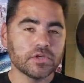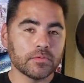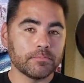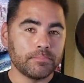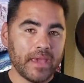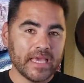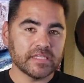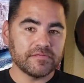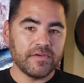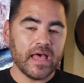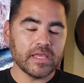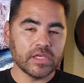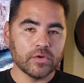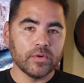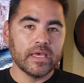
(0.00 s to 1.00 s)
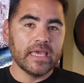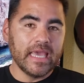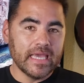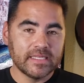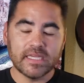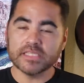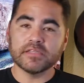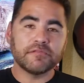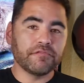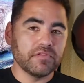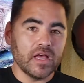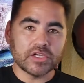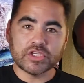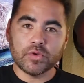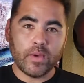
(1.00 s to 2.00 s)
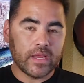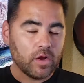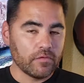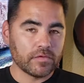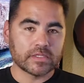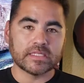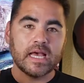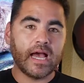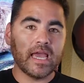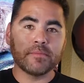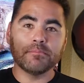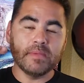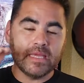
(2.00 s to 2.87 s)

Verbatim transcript: your base value. It doesn't fluctuate over time,